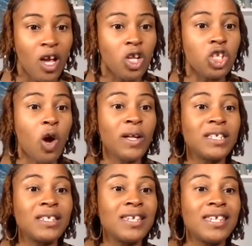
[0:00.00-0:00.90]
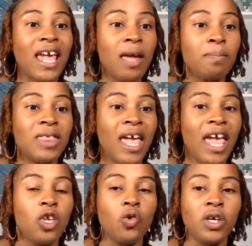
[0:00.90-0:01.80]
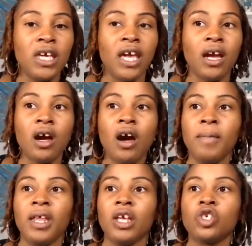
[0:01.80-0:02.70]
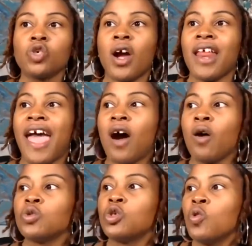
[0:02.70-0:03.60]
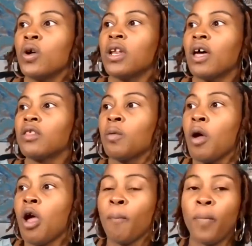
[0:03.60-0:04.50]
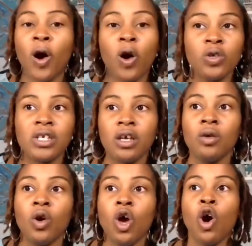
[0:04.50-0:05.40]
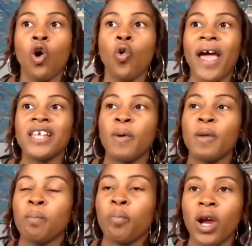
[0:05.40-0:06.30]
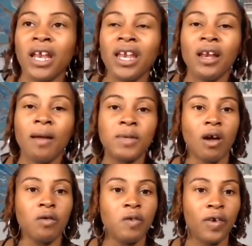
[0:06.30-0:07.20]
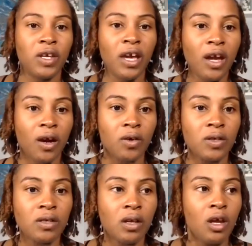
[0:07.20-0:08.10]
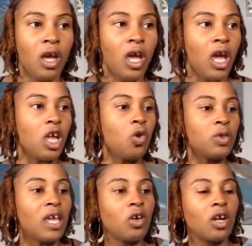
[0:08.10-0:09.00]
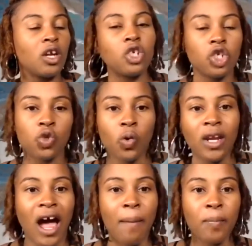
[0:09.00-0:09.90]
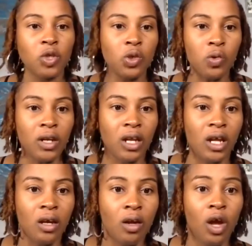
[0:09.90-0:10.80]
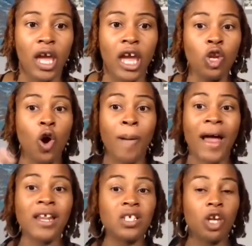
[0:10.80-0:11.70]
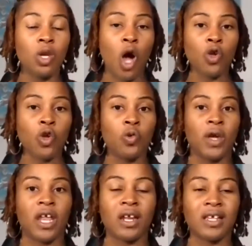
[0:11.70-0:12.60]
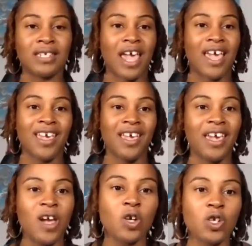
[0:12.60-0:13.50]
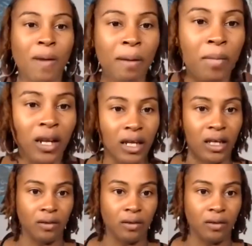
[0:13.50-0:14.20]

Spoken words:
So it's the same thing. You can't come in and try to outdo another person who has been branding themselves for years, and you think you're going to just join the opportunity and nobody's going to know you and they're going to say, here's my money.